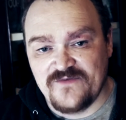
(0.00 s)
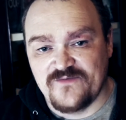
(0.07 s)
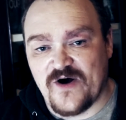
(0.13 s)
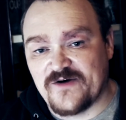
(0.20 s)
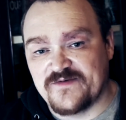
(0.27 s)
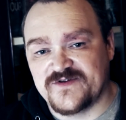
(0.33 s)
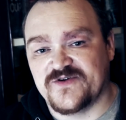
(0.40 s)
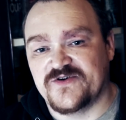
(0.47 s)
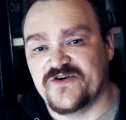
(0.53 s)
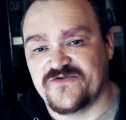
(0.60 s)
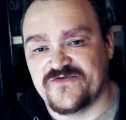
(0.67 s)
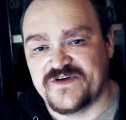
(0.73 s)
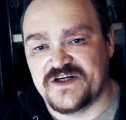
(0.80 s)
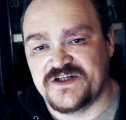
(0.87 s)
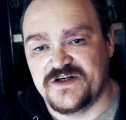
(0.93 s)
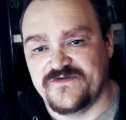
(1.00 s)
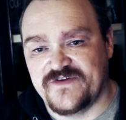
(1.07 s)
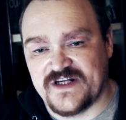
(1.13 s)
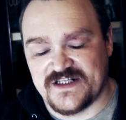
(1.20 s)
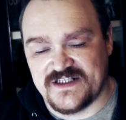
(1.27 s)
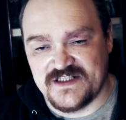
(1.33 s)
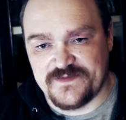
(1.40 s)
welcome to another edition of
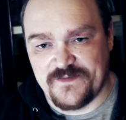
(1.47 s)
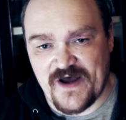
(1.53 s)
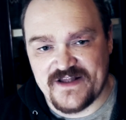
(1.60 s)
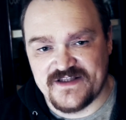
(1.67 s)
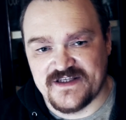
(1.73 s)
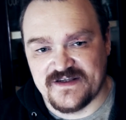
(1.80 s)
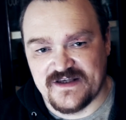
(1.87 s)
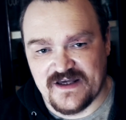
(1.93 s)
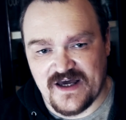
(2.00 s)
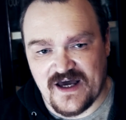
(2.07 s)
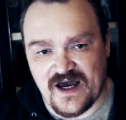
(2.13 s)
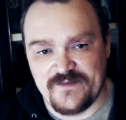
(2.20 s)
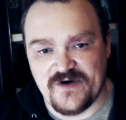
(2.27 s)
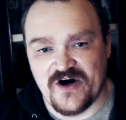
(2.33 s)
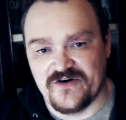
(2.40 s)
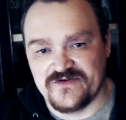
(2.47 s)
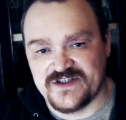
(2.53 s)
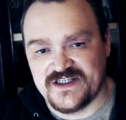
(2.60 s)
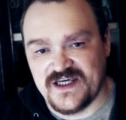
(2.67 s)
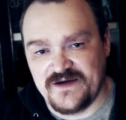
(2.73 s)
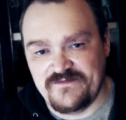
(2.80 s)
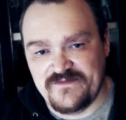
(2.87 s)
Addicted to Pens. I'm your
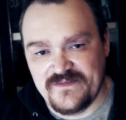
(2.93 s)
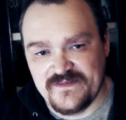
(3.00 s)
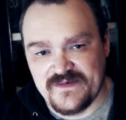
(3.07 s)
host Tim.